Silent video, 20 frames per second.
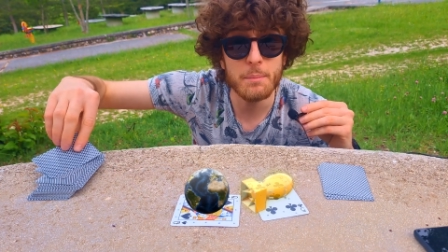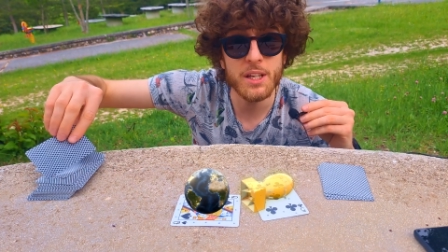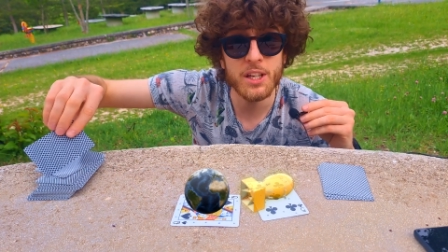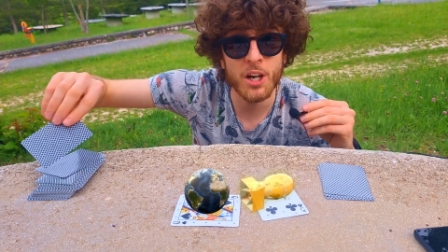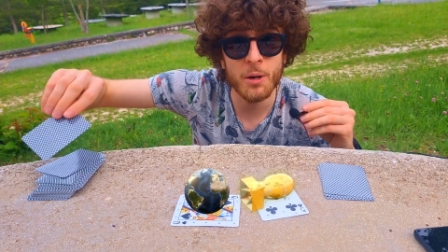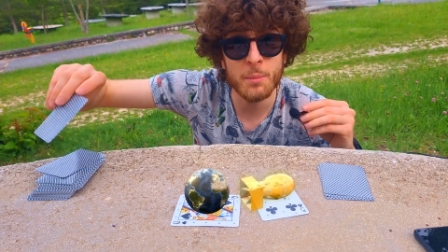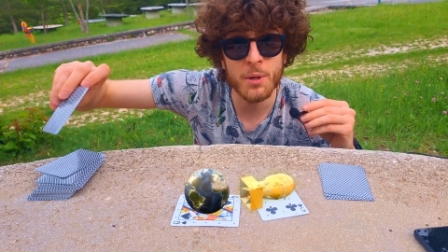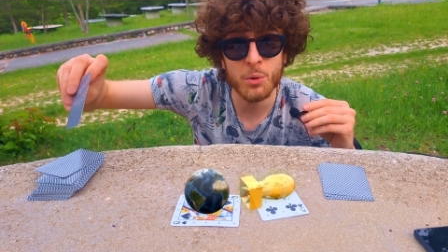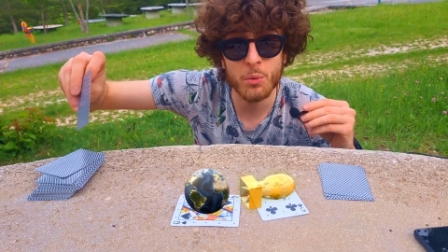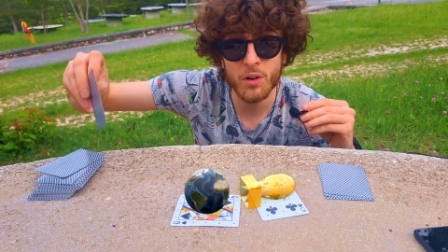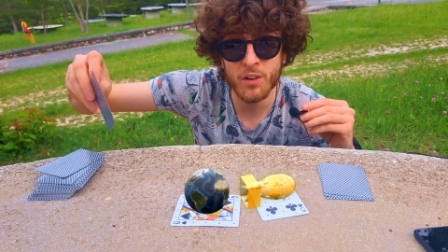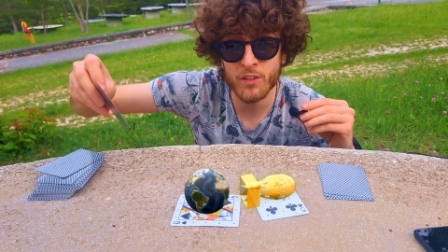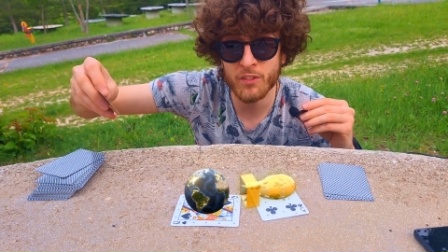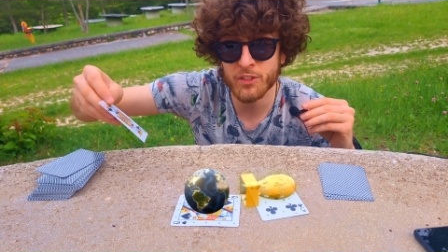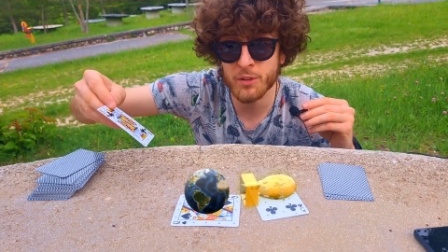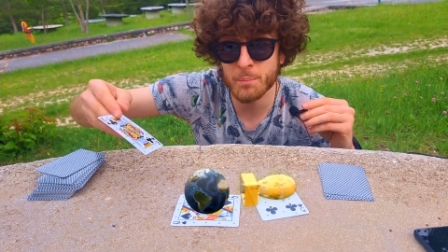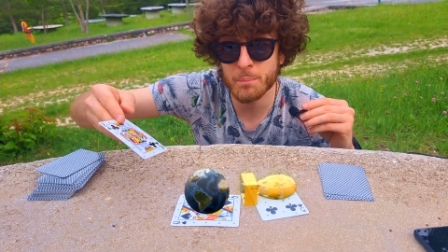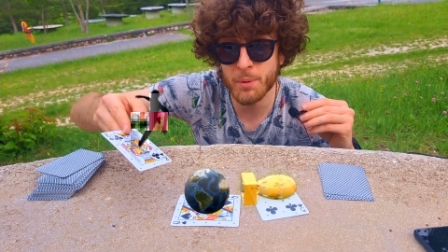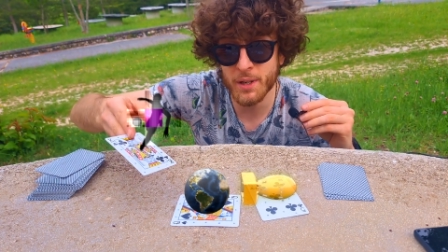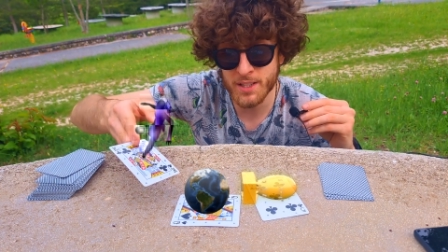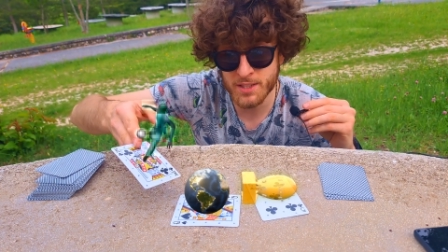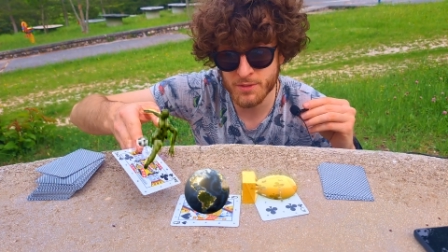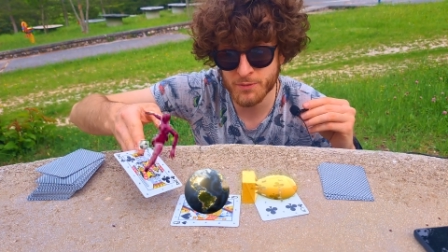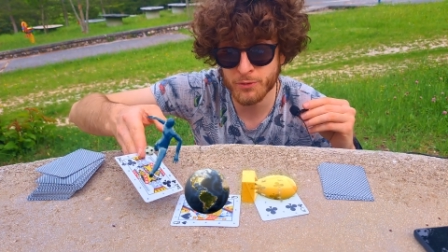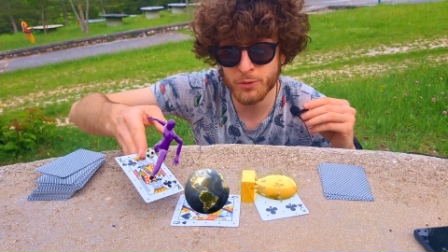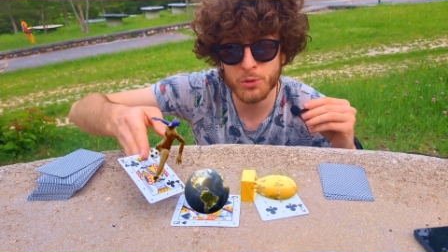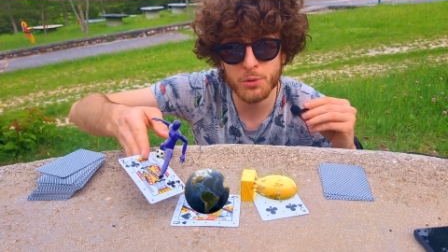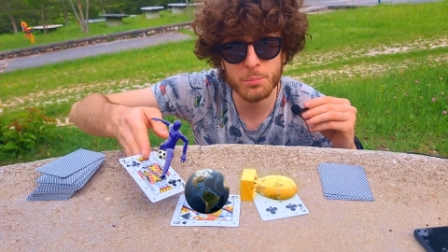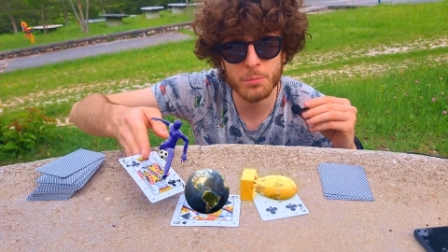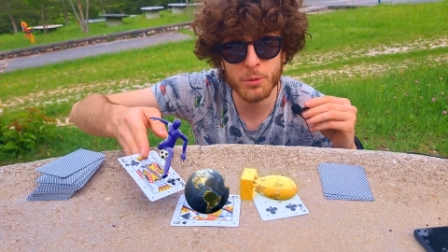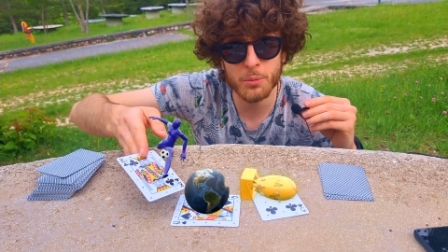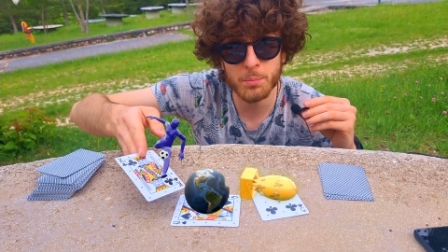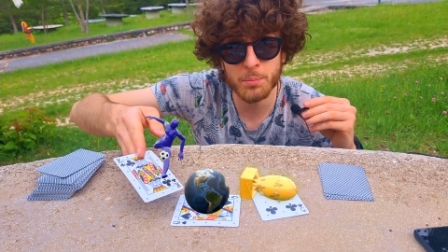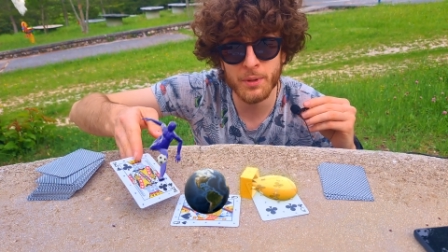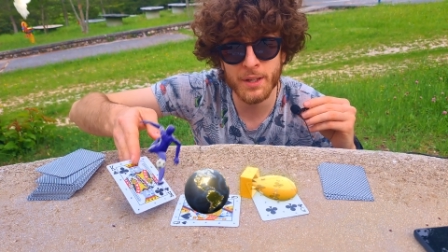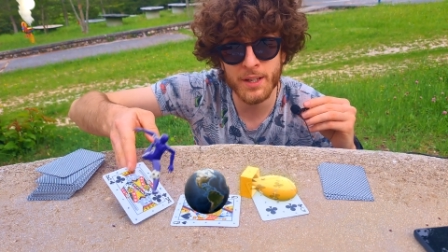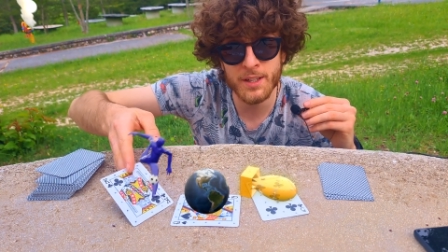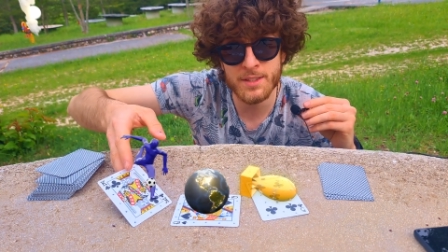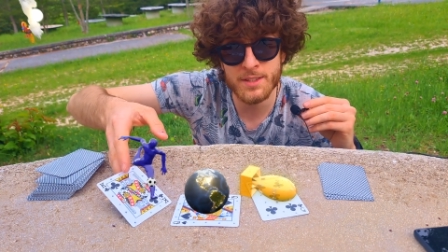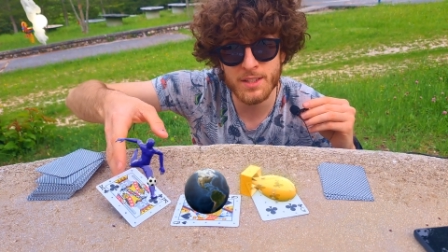becoming one of the best football
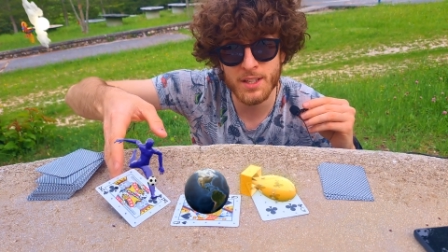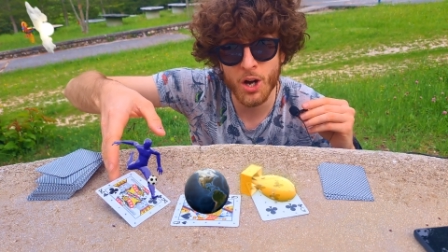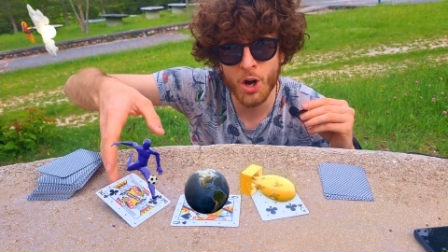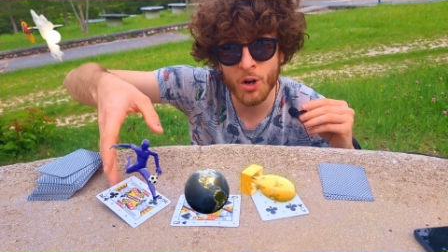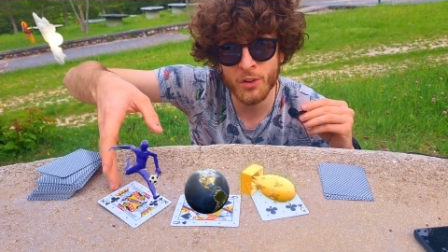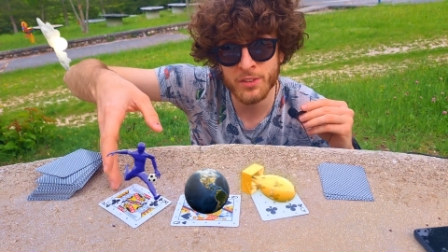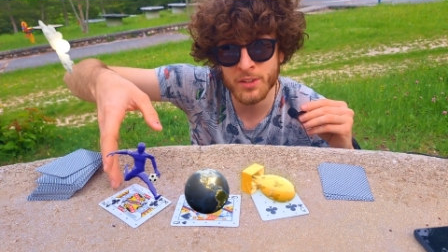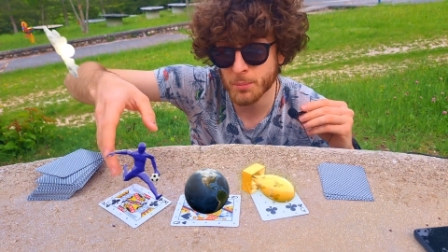players on